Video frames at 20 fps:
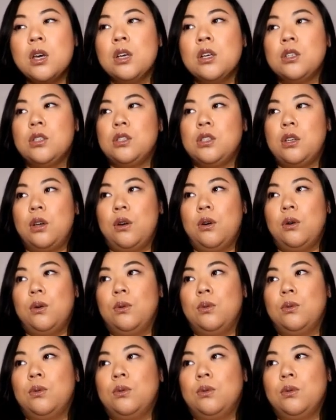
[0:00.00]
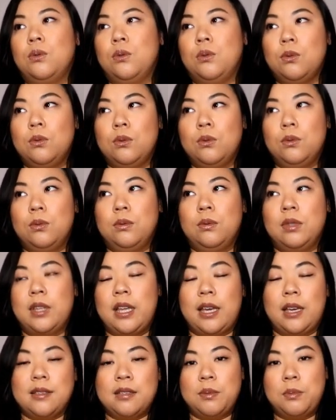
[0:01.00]
So
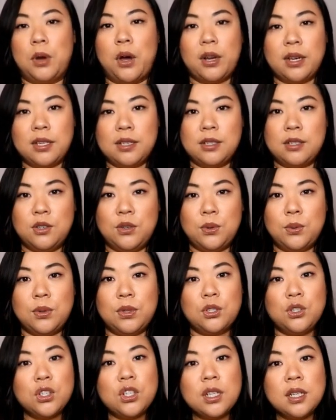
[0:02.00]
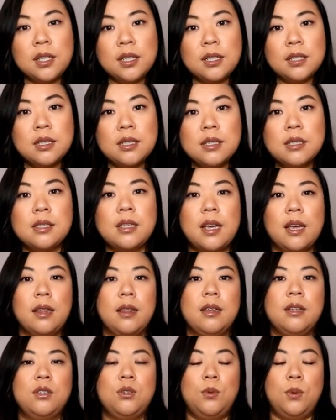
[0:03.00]
like as a bodysuit with jeans, I
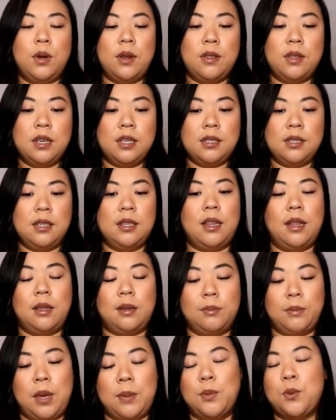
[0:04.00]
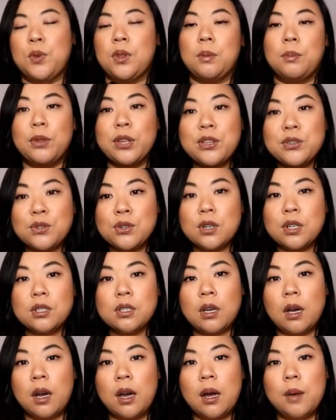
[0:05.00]
like to wear this, and like maybe with a blazer on
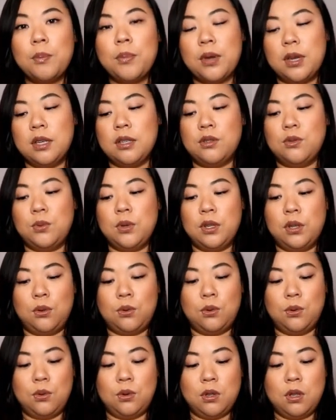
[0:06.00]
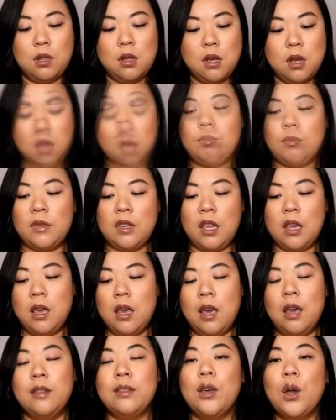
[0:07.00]
top. It's really cool.
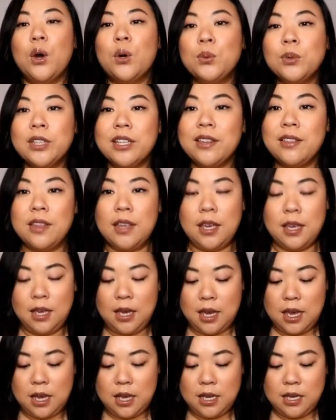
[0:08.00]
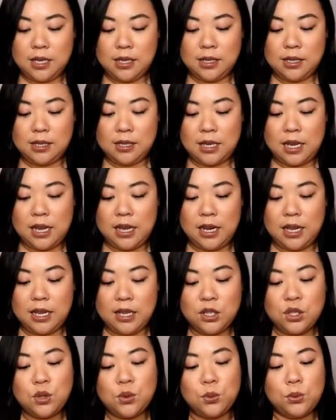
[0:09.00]
The only thing is it
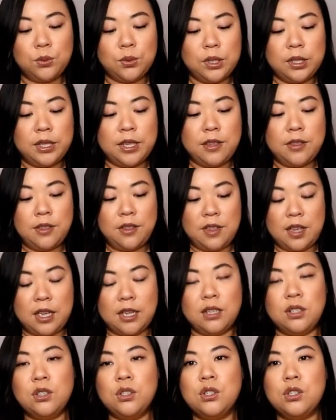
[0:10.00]
is really thin.